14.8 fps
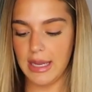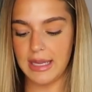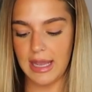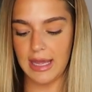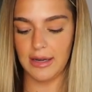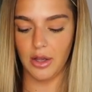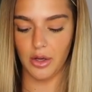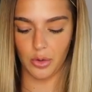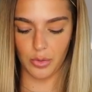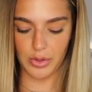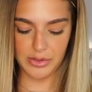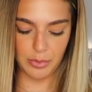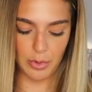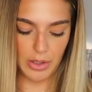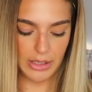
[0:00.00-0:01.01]
Again, I got
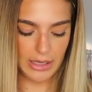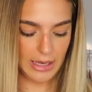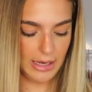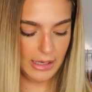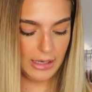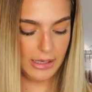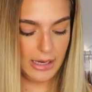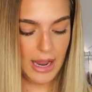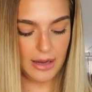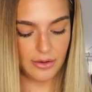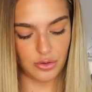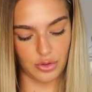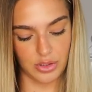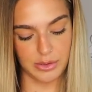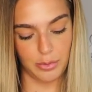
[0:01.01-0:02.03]
this one in an
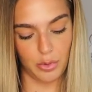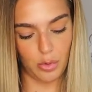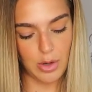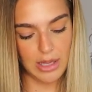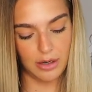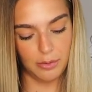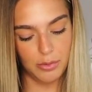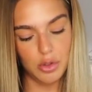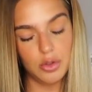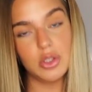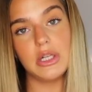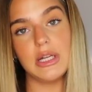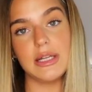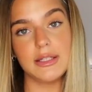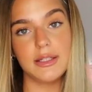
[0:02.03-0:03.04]
extra small, and I'm
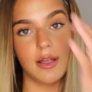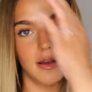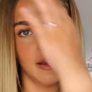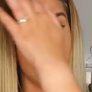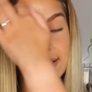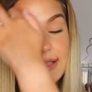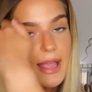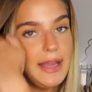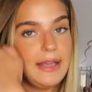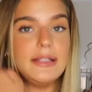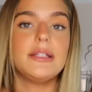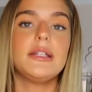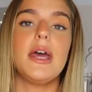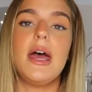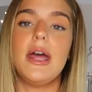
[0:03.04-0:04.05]
usually a size 8
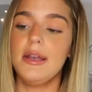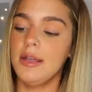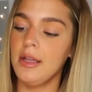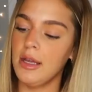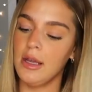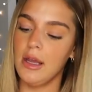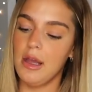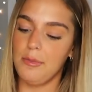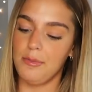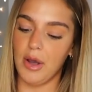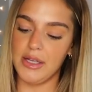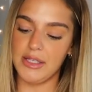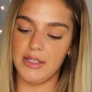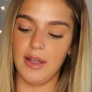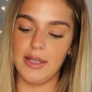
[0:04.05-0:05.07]
to 10,
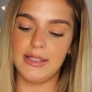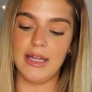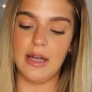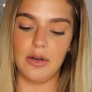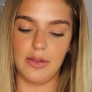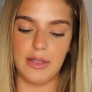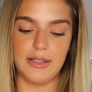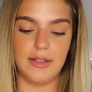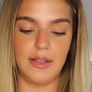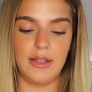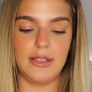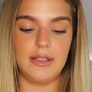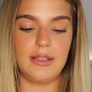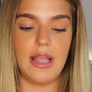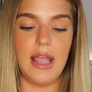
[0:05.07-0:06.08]
but I sized down on this, so
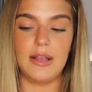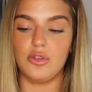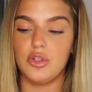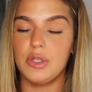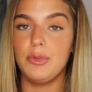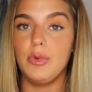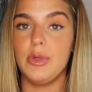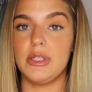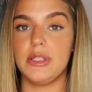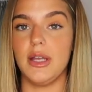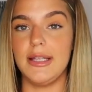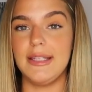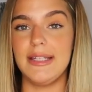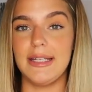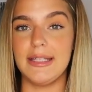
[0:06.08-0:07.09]
this extra small is
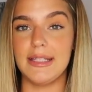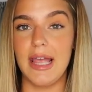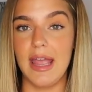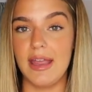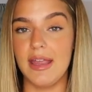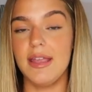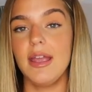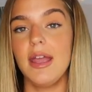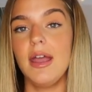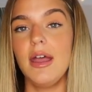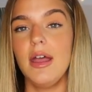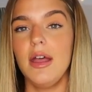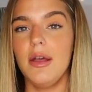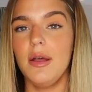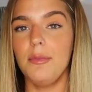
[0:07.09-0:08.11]
size 6 to 8,
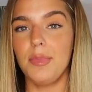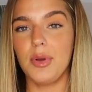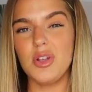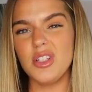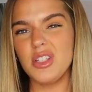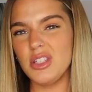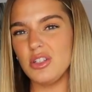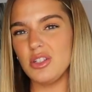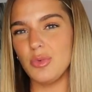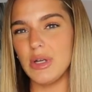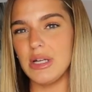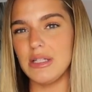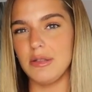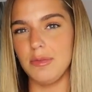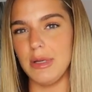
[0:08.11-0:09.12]
because I just
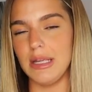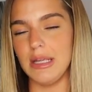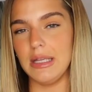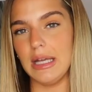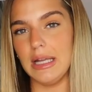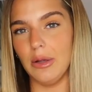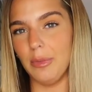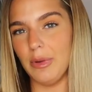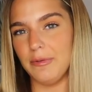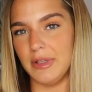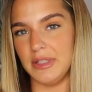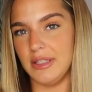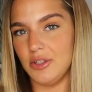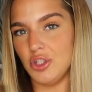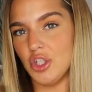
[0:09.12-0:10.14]
want it to be a little bit
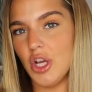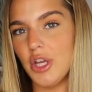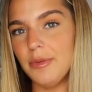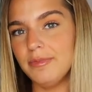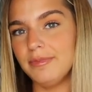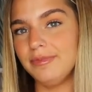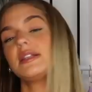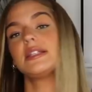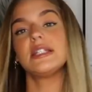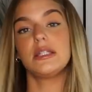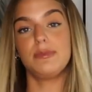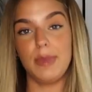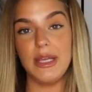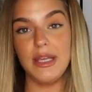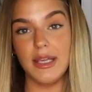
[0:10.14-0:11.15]
fitted, you know?
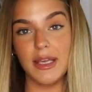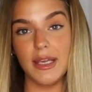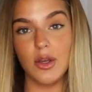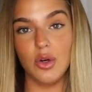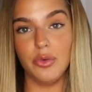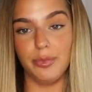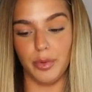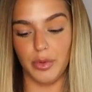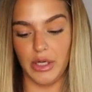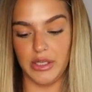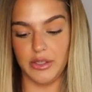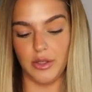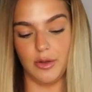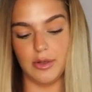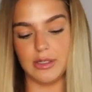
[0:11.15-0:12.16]
Speaking of
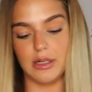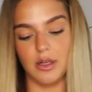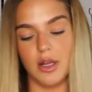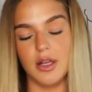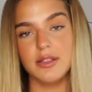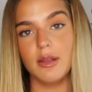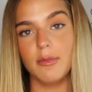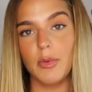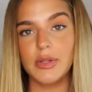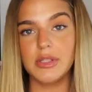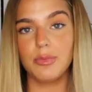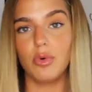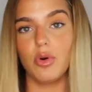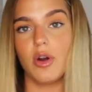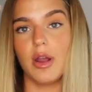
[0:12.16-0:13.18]
bodysuits, last time I went
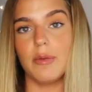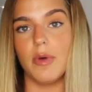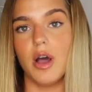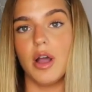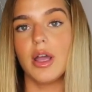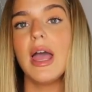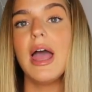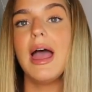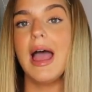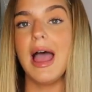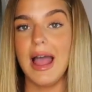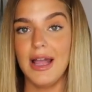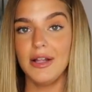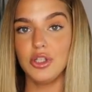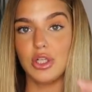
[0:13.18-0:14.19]
to Primark,
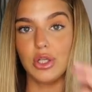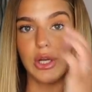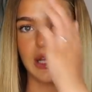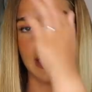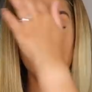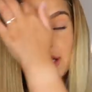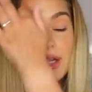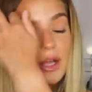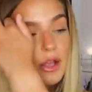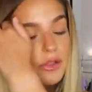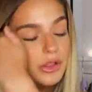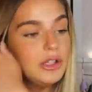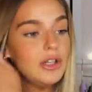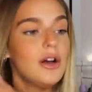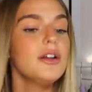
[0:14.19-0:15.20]
actually,
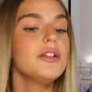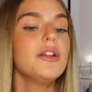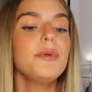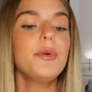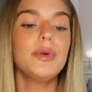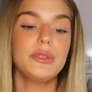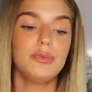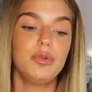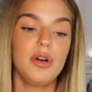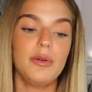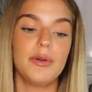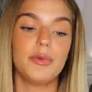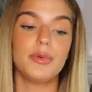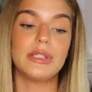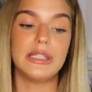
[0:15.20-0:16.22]
the last time I went to
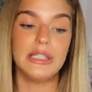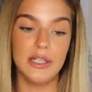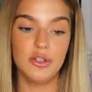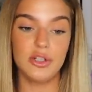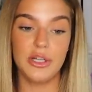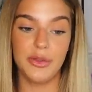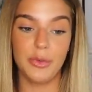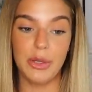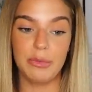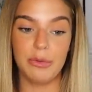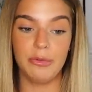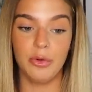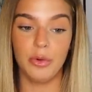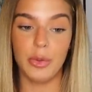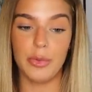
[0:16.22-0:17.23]
Primark was literally the week
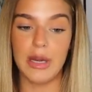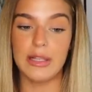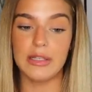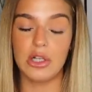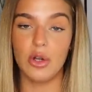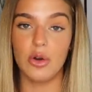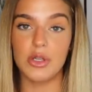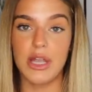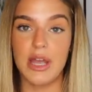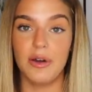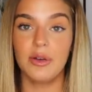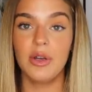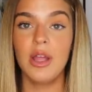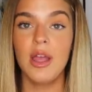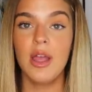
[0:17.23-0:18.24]
before we went into
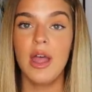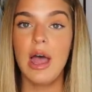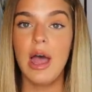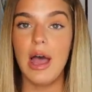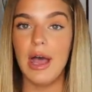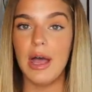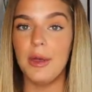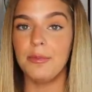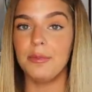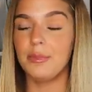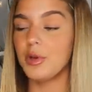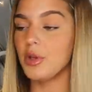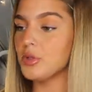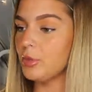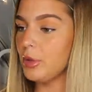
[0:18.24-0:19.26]
lockdown,
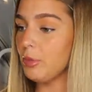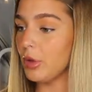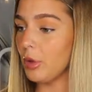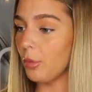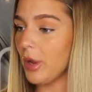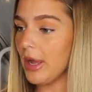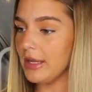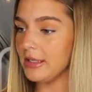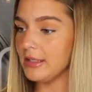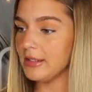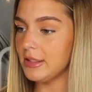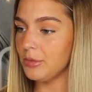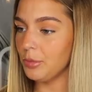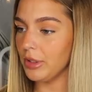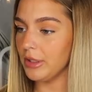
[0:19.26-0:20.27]
because we went away,
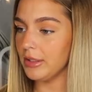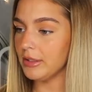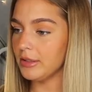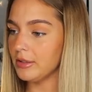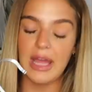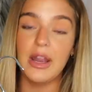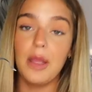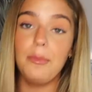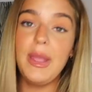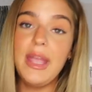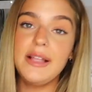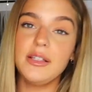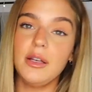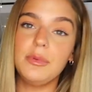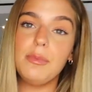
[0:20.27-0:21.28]
didn't we? And I
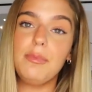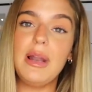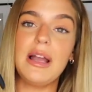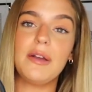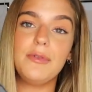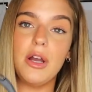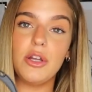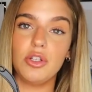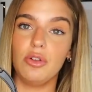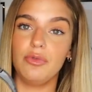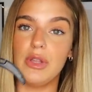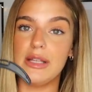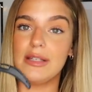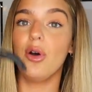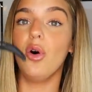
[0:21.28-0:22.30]
picked up the black version of
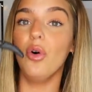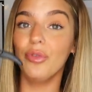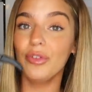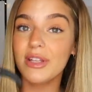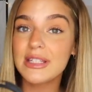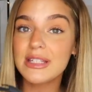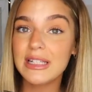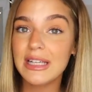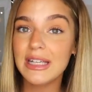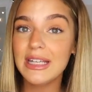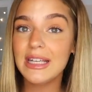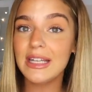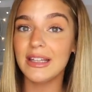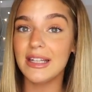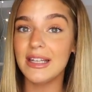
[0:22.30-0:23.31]
this.
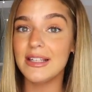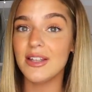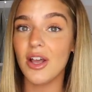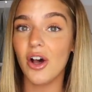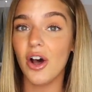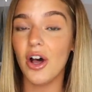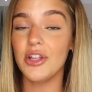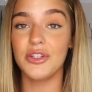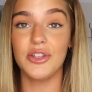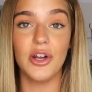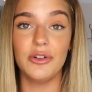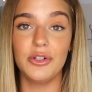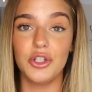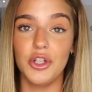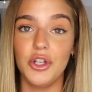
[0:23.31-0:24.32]
Obviously, these are a
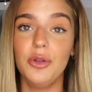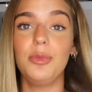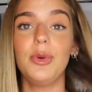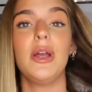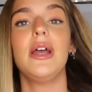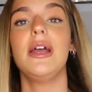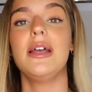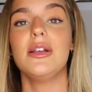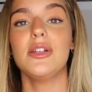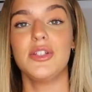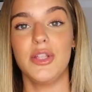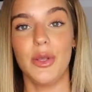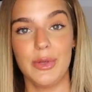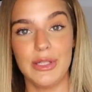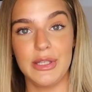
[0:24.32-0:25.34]
Zara dupe.
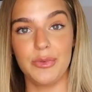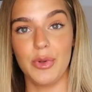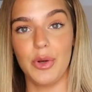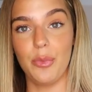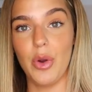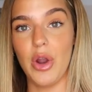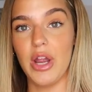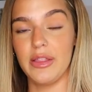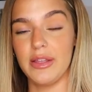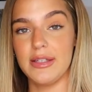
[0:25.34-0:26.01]
So is this one I'm wearing.